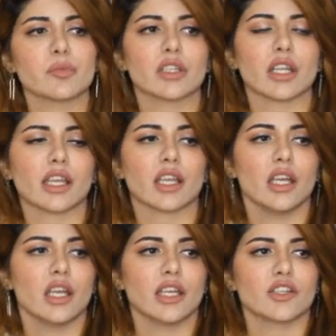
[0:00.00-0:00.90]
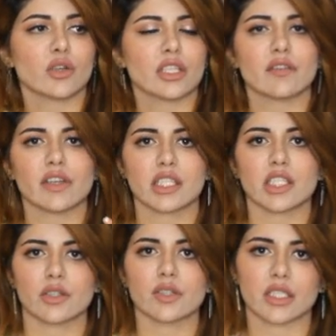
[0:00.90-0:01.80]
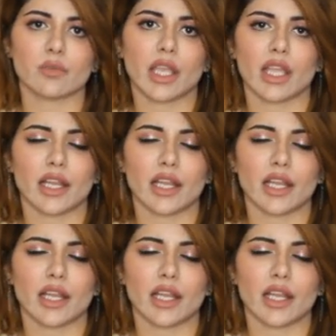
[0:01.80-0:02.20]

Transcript: but like not in a very serious way.